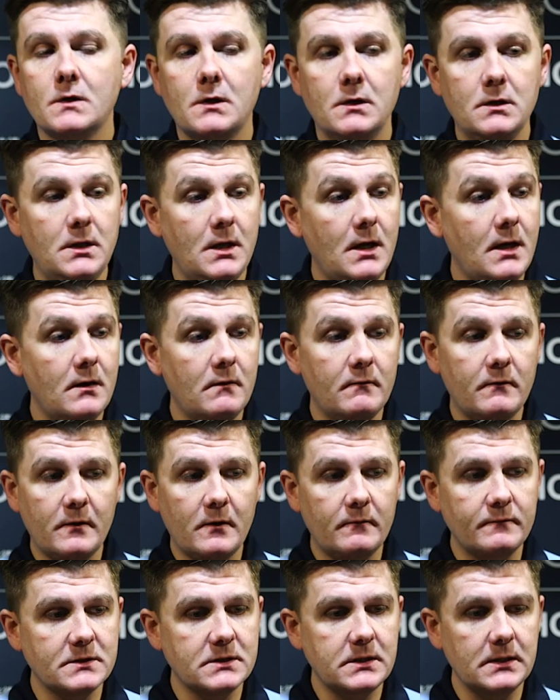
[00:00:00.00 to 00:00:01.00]
Yeah,
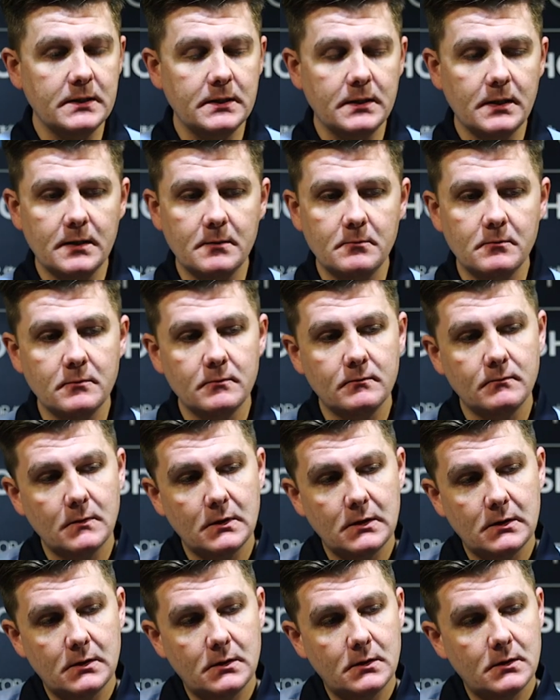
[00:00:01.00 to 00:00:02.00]
obviously. It's
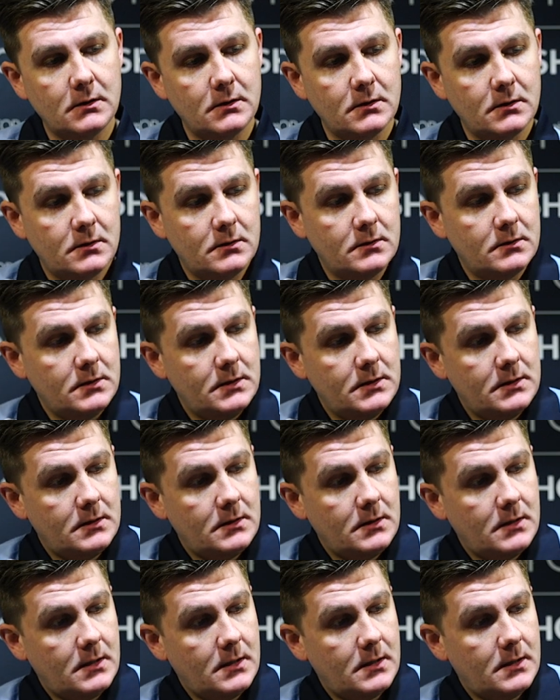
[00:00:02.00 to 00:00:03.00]

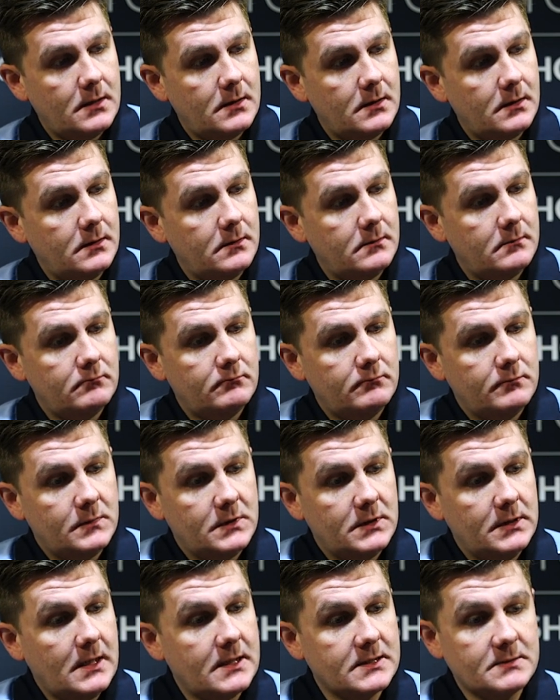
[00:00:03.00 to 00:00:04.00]

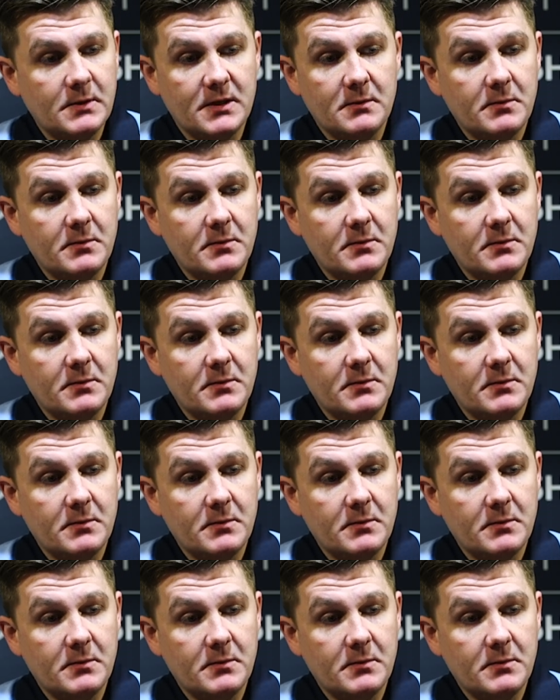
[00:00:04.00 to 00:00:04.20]
been